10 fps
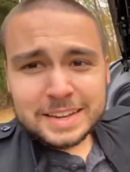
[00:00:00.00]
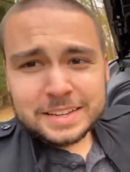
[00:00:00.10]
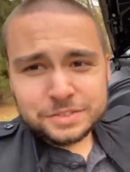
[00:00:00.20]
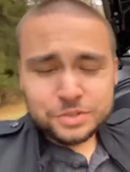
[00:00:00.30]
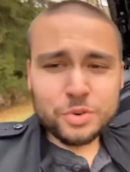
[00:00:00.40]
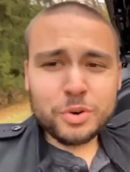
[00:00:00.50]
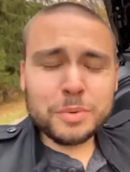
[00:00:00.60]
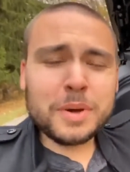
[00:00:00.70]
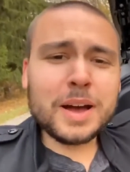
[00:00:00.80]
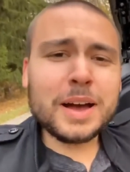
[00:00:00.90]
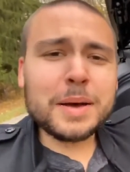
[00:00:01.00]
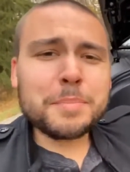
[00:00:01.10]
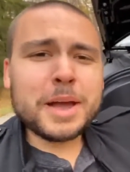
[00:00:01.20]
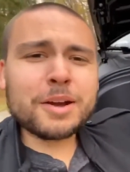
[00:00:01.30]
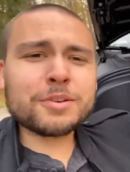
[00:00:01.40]
It is your
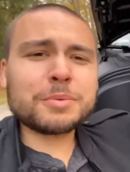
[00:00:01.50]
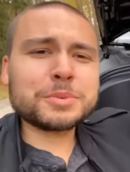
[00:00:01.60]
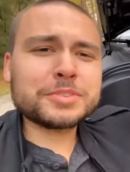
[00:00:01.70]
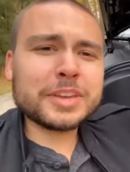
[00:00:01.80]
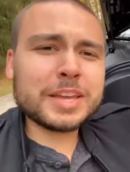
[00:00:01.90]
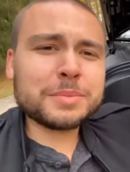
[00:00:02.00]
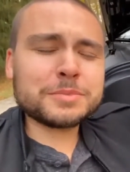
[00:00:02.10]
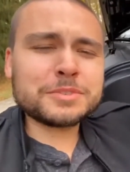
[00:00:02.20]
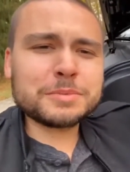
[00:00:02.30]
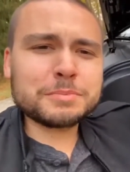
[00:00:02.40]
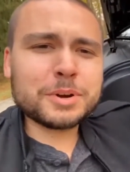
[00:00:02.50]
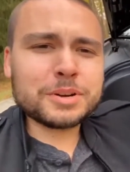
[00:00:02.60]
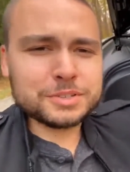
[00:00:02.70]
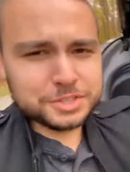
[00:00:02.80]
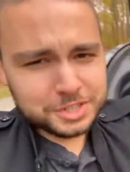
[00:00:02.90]
paranormal team's
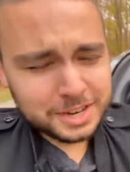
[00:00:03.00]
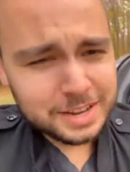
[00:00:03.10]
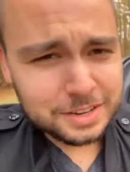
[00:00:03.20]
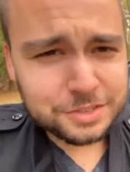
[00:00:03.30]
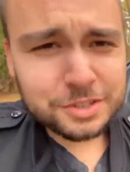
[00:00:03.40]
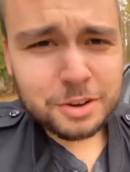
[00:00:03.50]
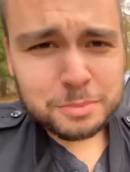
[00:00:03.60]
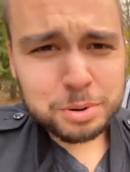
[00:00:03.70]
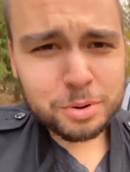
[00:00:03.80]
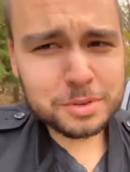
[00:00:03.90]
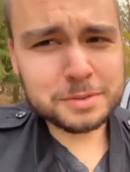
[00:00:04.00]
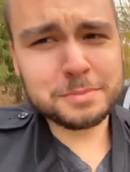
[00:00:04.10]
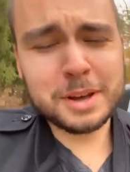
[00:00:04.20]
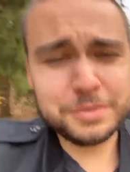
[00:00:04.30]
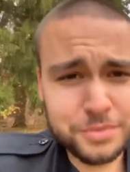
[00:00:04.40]
merch. It is so
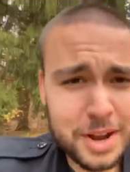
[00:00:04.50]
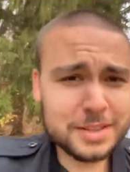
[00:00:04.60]
important, my